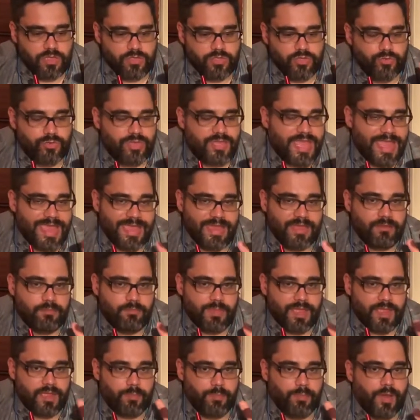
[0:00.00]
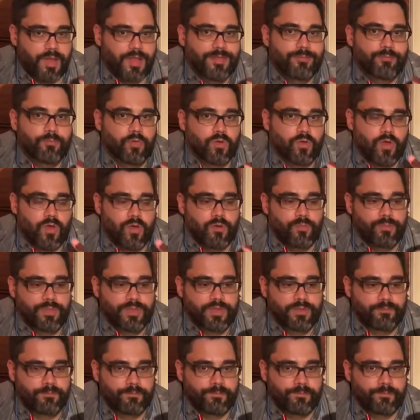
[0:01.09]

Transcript: You can't make a pipe more open.